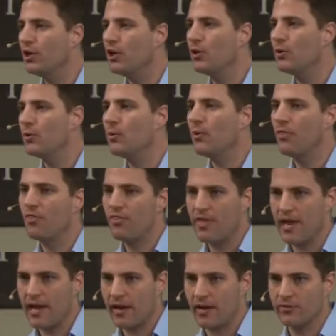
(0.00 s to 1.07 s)
you
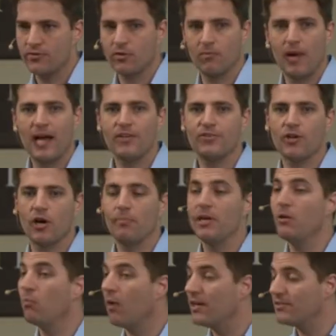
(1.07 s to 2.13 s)
there? To remind Job
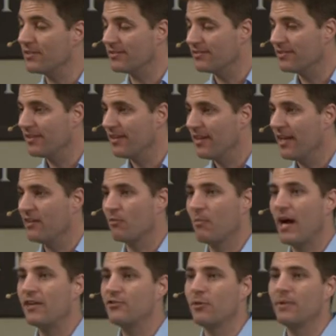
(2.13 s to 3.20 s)
he wasn't, and to
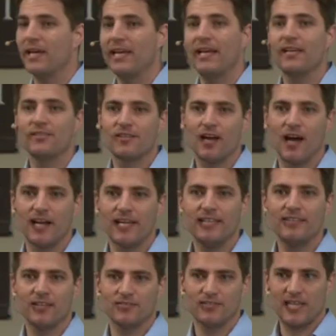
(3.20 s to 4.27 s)
remind Job that he is God, and he
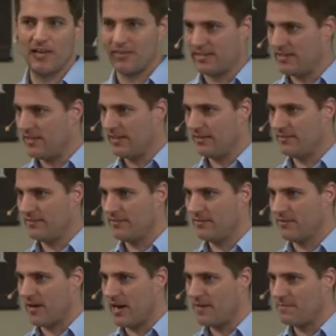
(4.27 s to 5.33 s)
tells us how he did it.
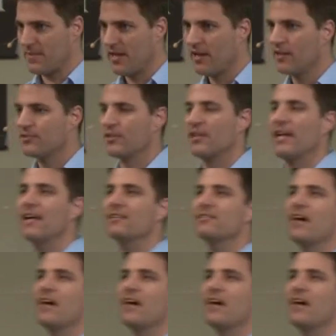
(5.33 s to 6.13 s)
Right? So the next